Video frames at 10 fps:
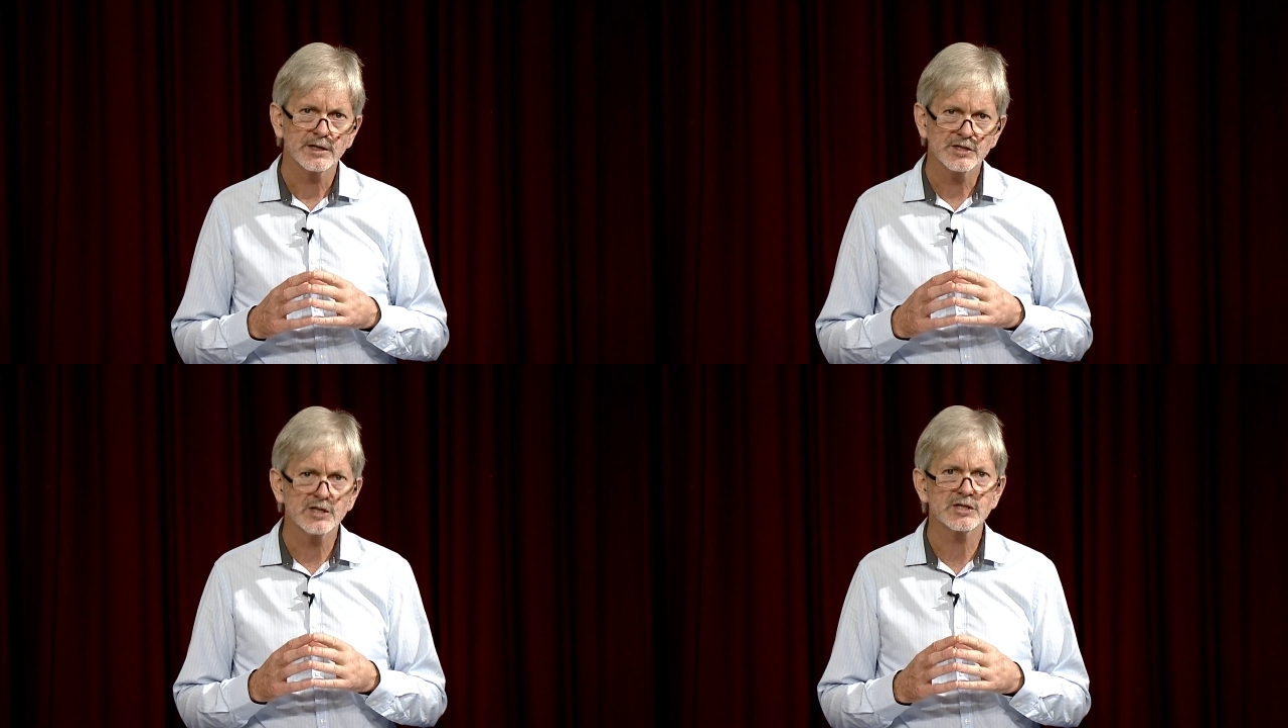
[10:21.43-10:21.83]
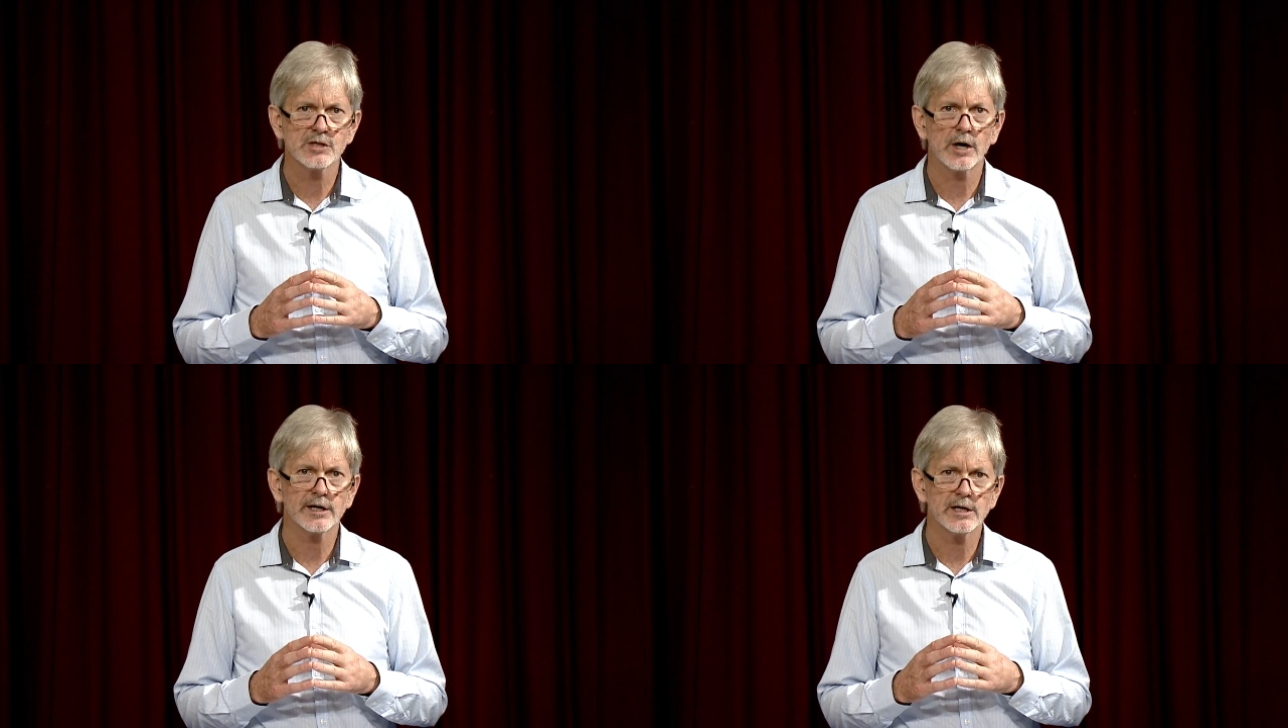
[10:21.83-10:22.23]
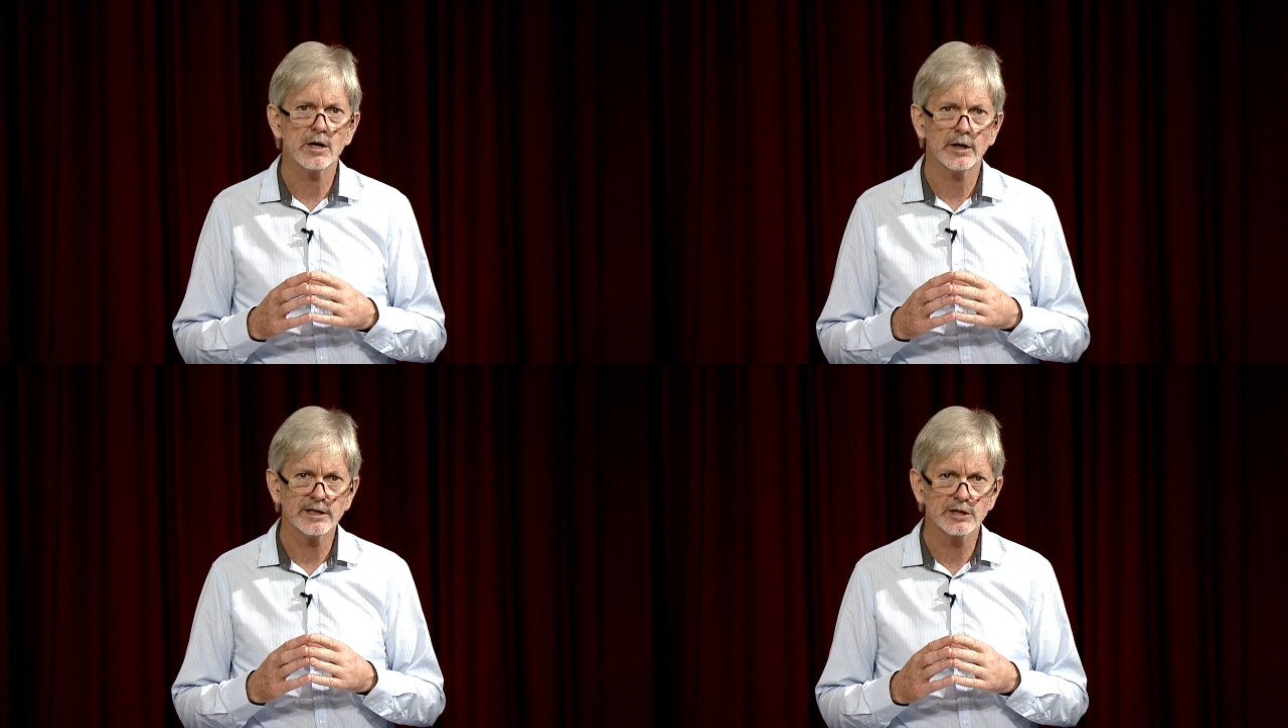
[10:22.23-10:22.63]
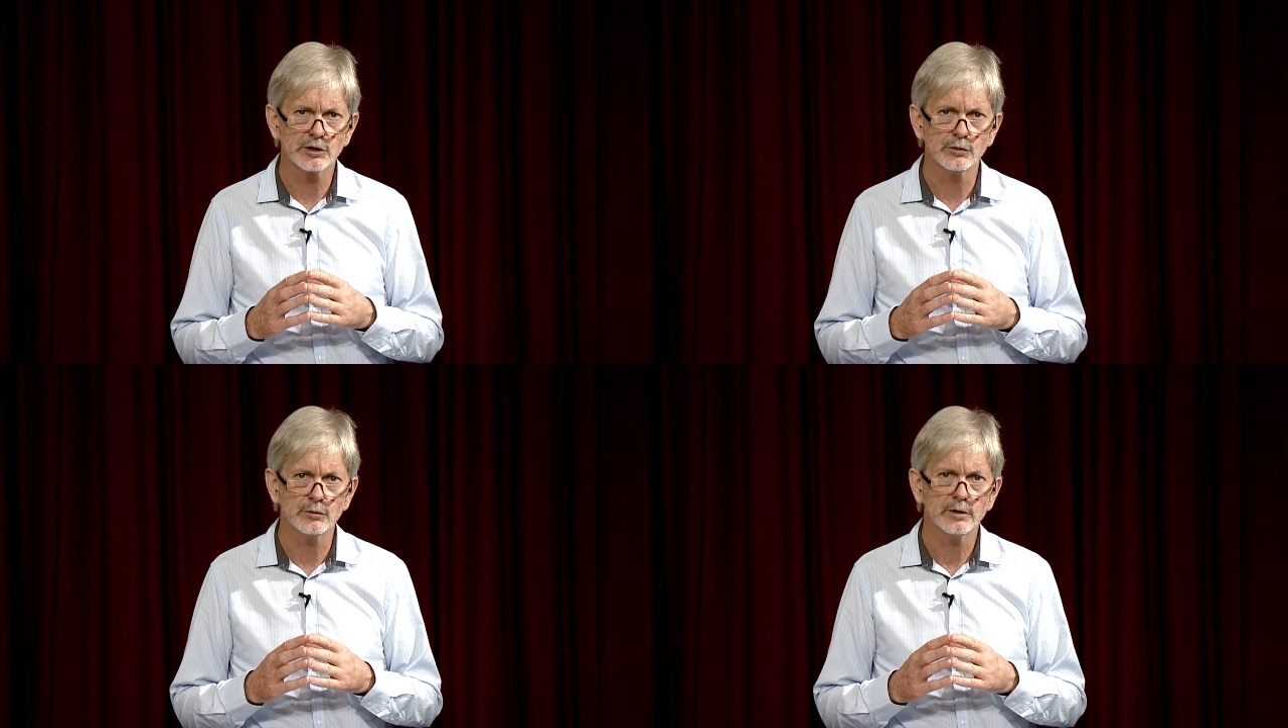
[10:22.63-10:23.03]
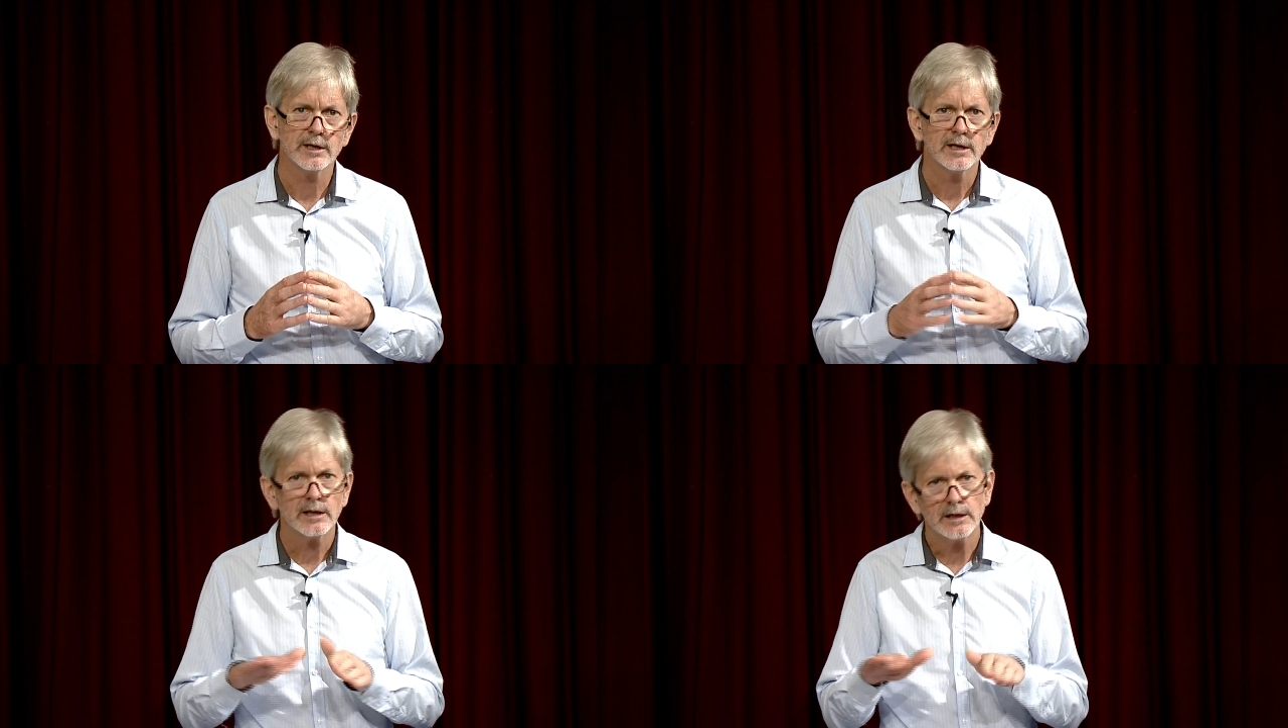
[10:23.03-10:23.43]
since 1992
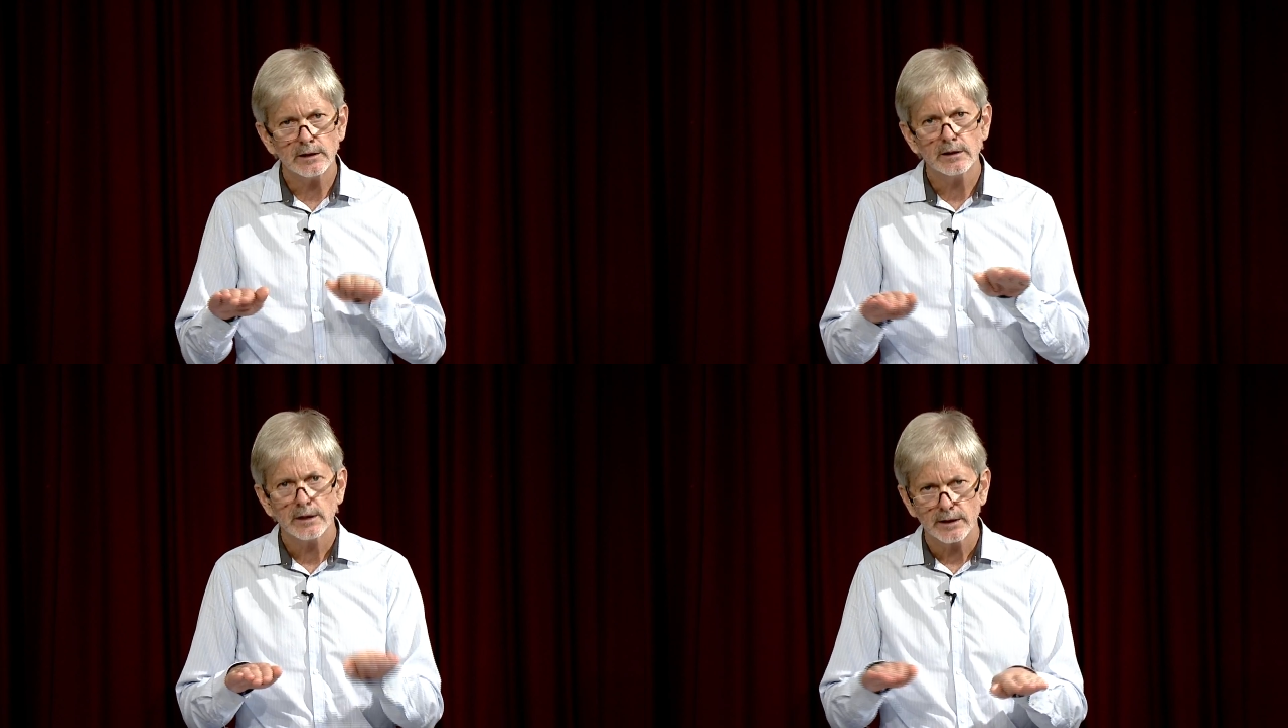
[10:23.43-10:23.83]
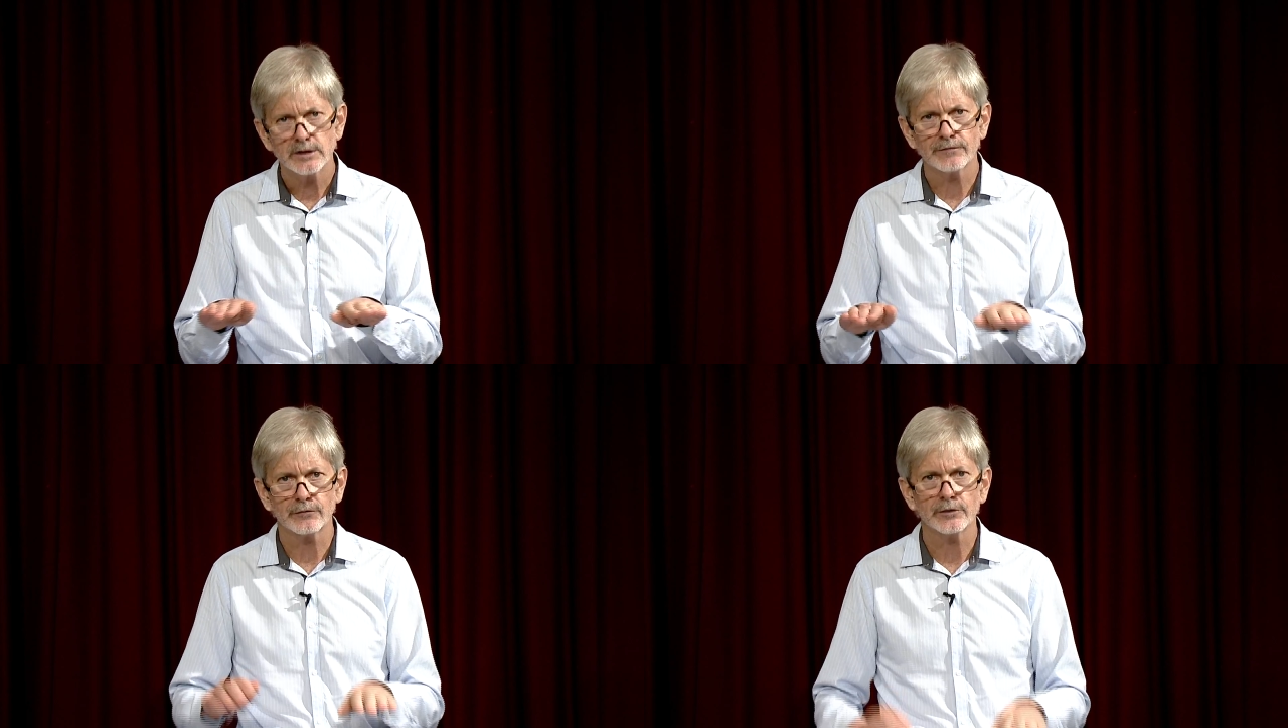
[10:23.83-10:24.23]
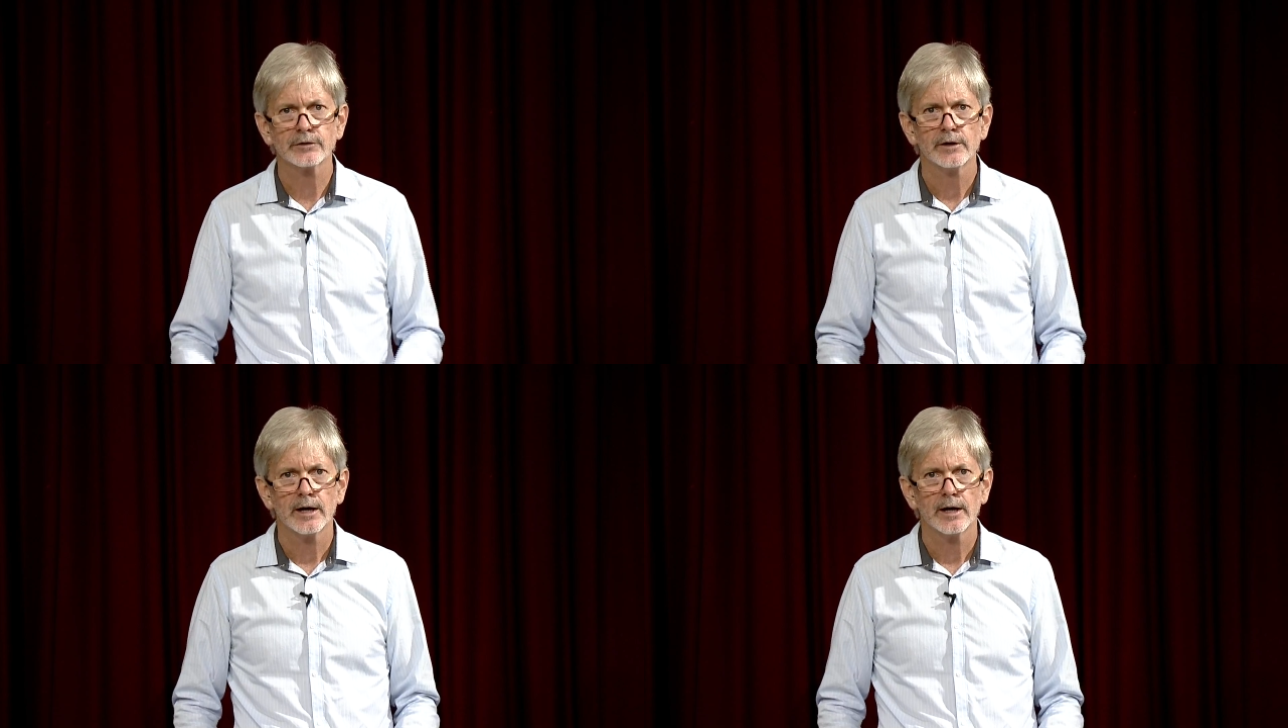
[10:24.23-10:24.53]
in different